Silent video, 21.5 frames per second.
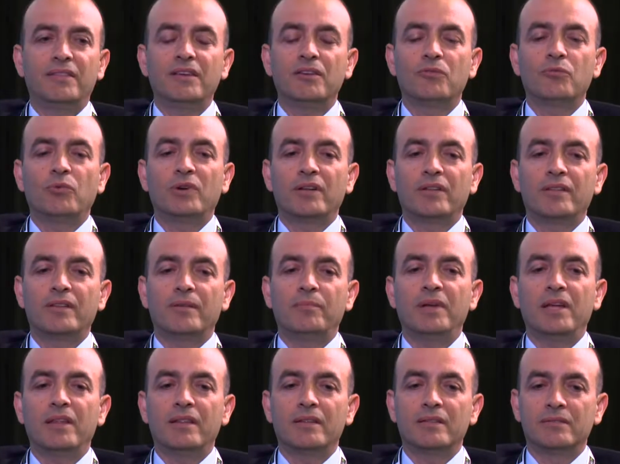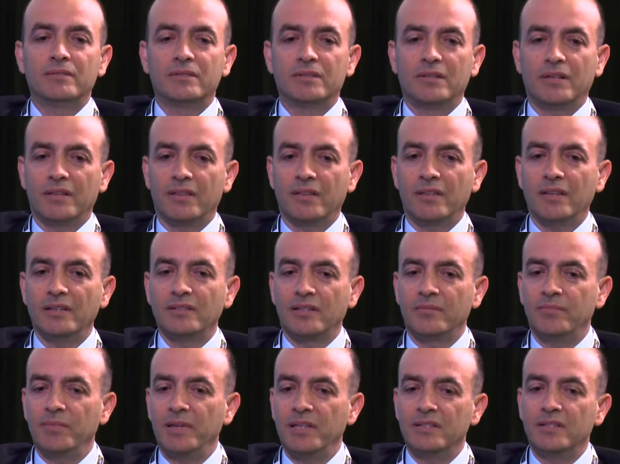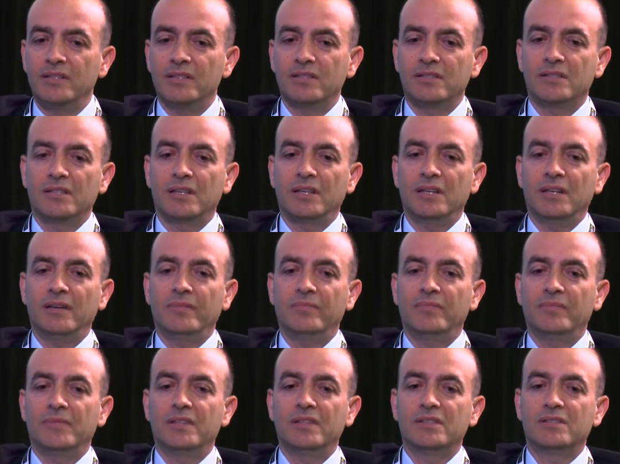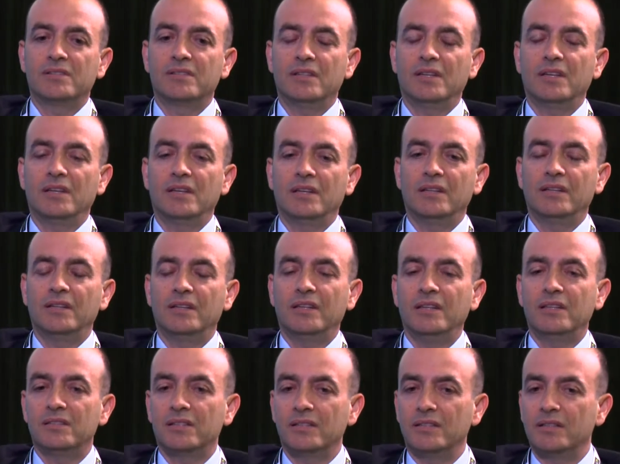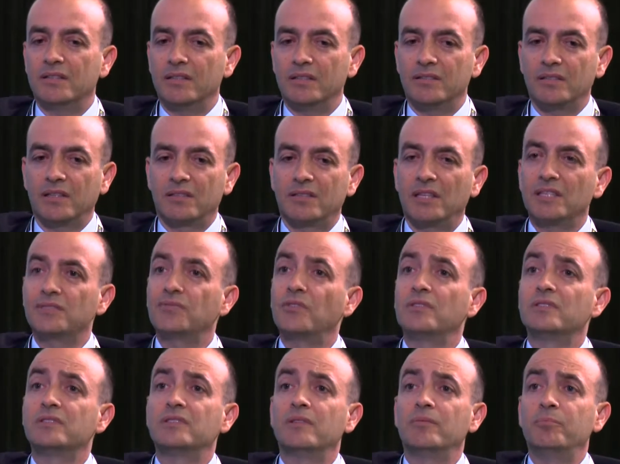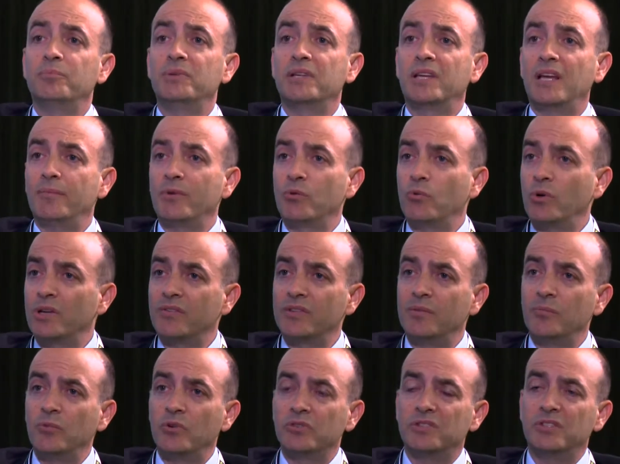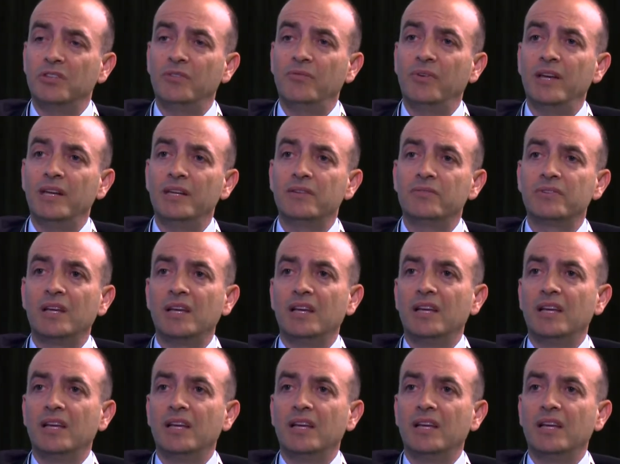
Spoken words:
think one of the main things that made this nation successful in becoming one of the most innovative